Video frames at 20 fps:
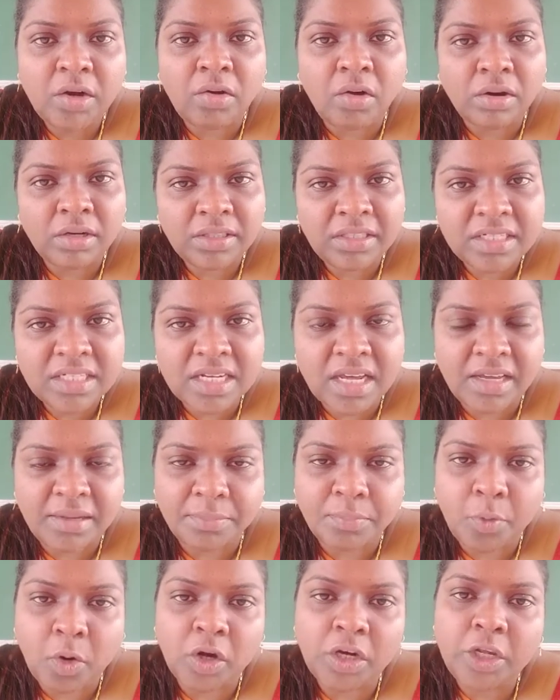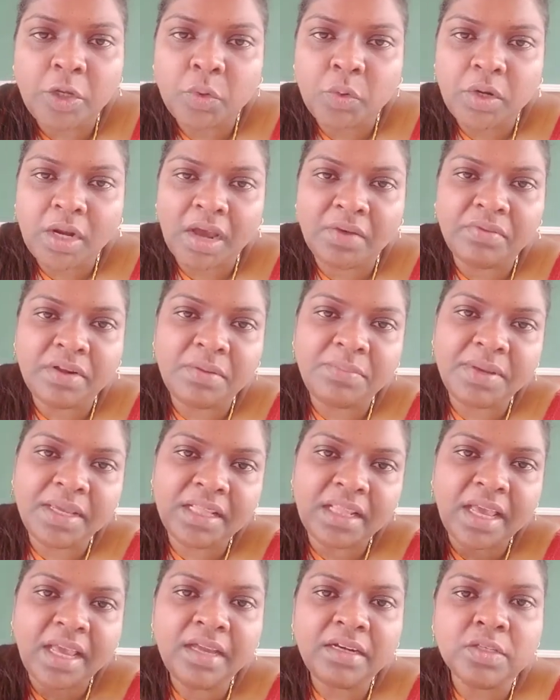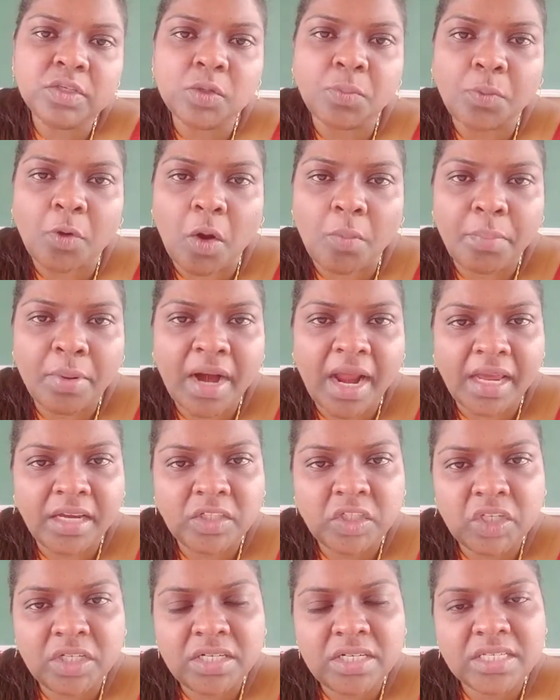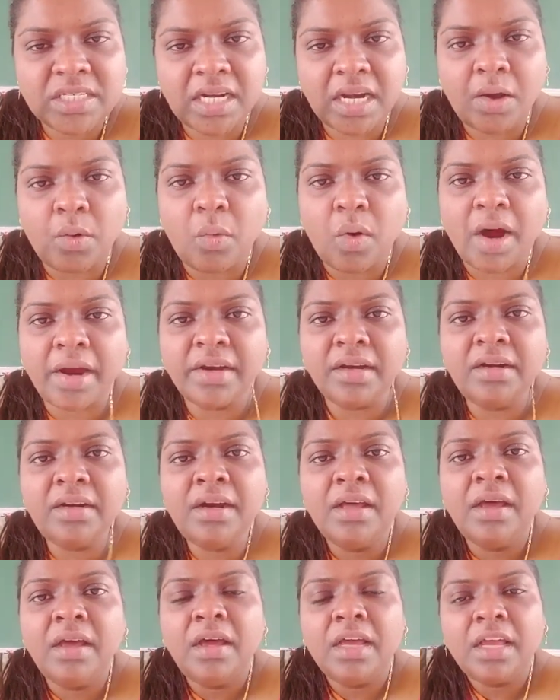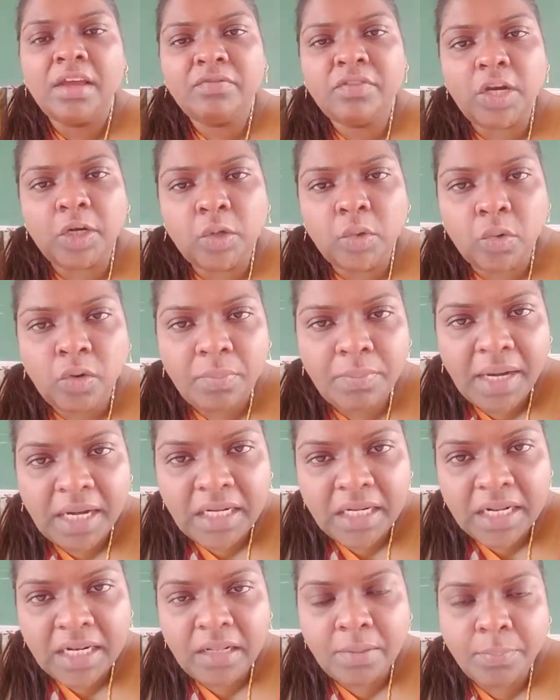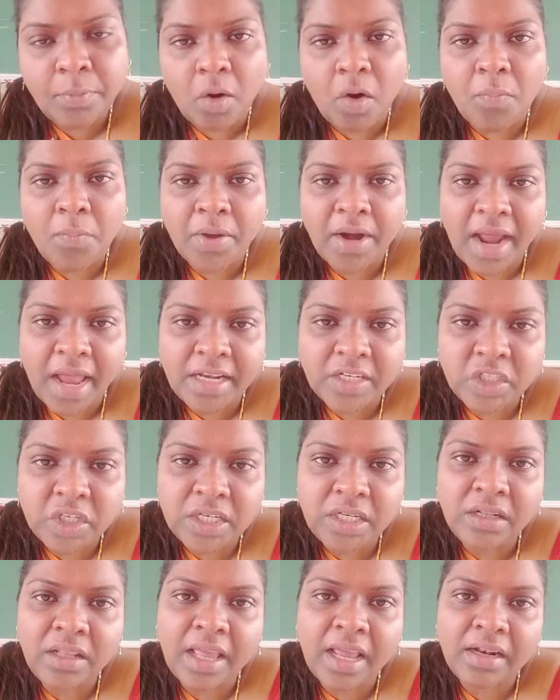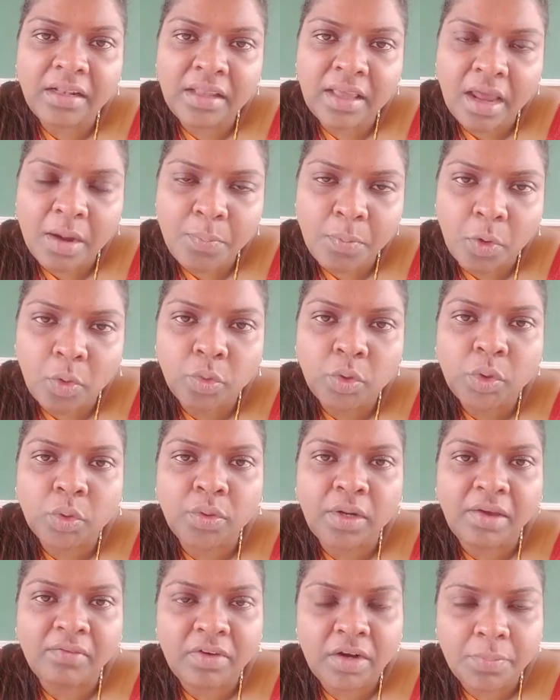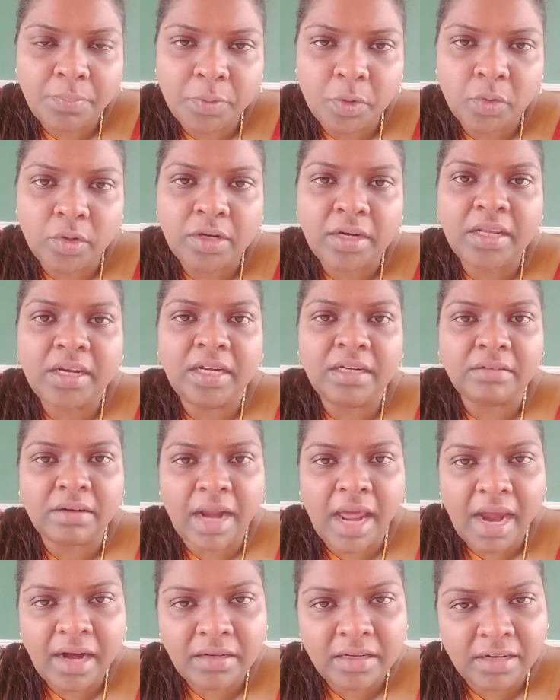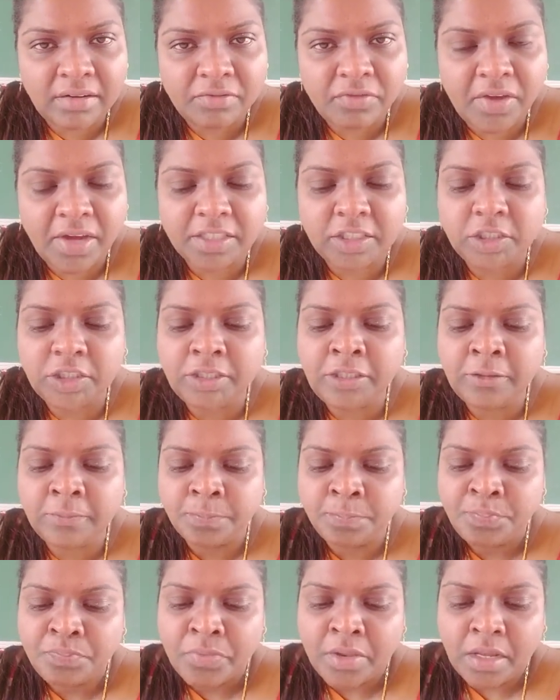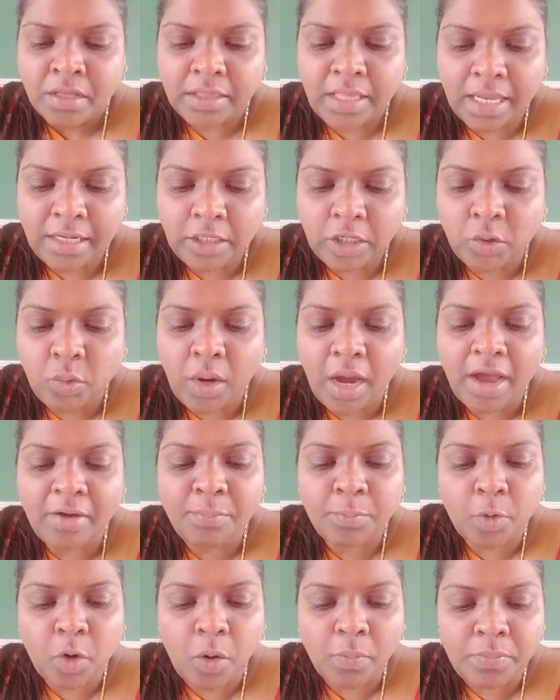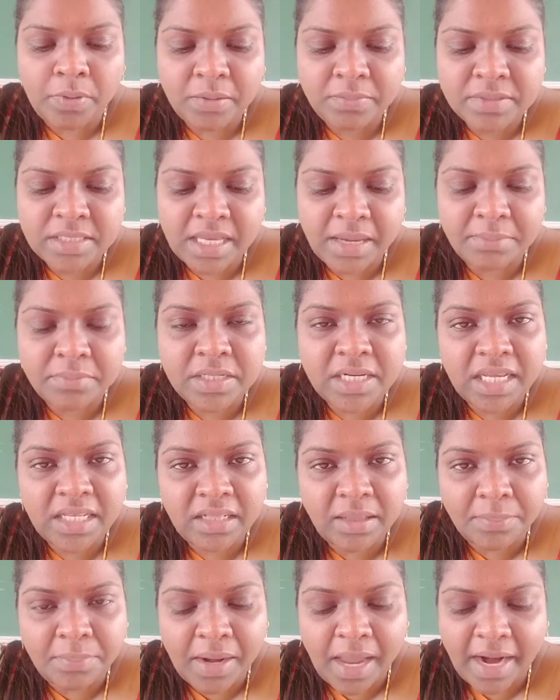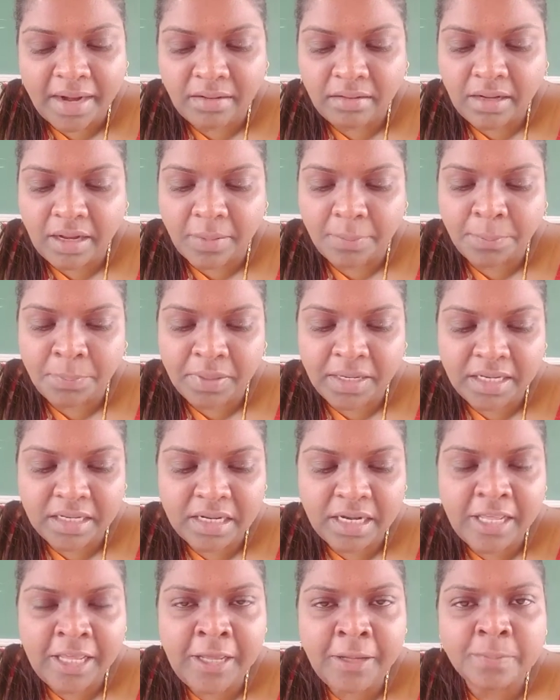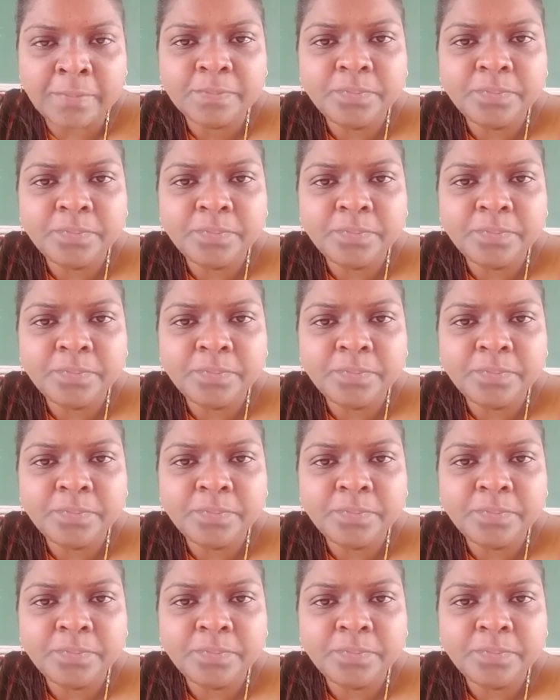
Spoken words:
all the time, polyuria will be there, so proper hygiene is required. If they don't maintain the proper hygiene, then they are prone to develop urinary tract infection. Then you have problems emptying the bladder completely,